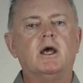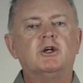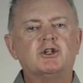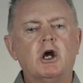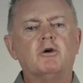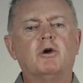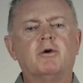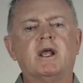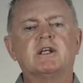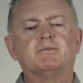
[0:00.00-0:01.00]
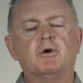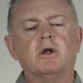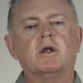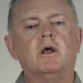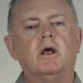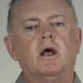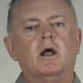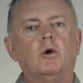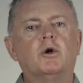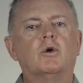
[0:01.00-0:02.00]
Show you're an expert.
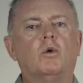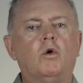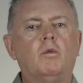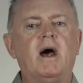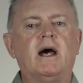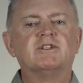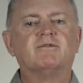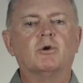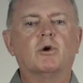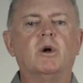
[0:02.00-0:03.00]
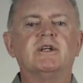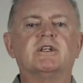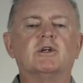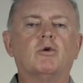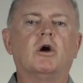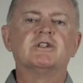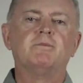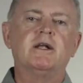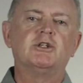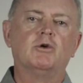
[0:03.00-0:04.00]
Look at all parts of the request and
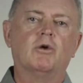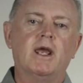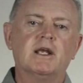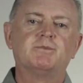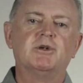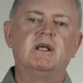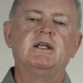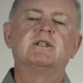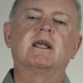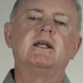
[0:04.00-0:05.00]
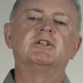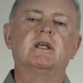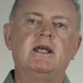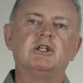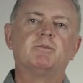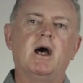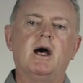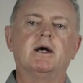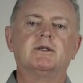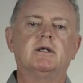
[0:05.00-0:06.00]
cross-match your expertise against each
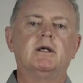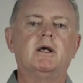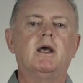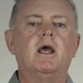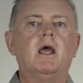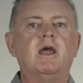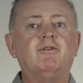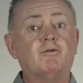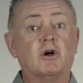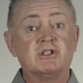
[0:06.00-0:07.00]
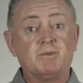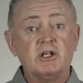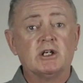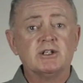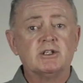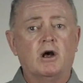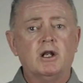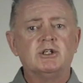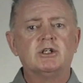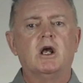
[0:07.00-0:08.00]
part. If you've got specialist
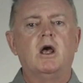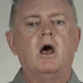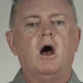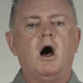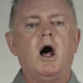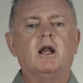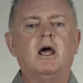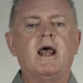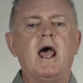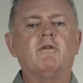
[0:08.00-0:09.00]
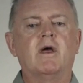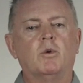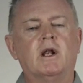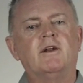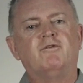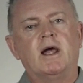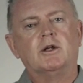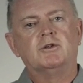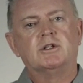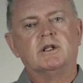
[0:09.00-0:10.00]
knowledge, highlight how that will add
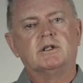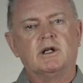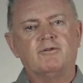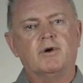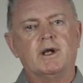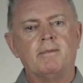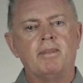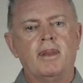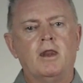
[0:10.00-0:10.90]
value to the delivery.